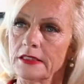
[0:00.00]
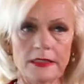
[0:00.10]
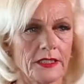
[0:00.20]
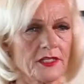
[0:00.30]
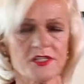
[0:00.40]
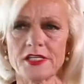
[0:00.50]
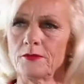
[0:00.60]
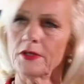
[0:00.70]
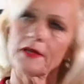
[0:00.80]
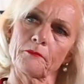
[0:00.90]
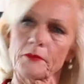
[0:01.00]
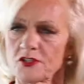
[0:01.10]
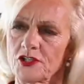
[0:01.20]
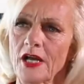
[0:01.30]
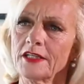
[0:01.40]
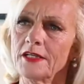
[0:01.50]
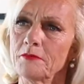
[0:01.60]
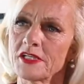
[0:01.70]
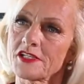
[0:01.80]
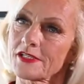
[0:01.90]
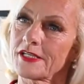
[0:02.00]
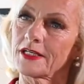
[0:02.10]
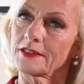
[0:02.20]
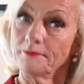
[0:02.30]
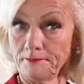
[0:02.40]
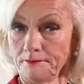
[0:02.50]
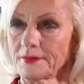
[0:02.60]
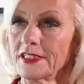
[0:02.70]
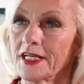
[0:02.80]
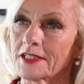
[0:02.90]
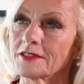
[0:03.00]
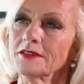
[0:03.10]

Let's see, we can put Johnny in business here. Yeah.